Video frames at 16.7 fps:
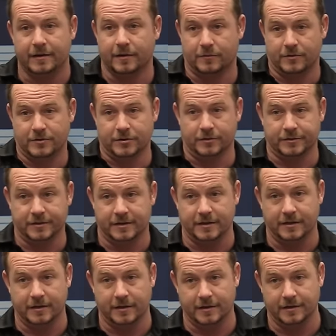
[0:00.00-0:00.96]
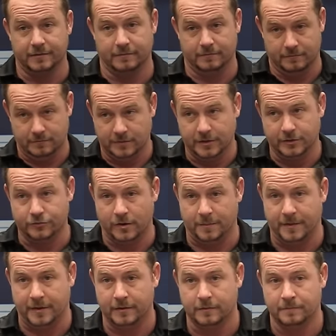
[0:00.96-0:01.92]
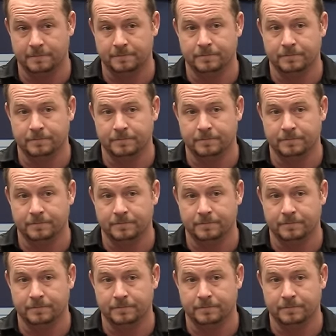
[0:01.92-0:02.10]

can result in, in, in dripping,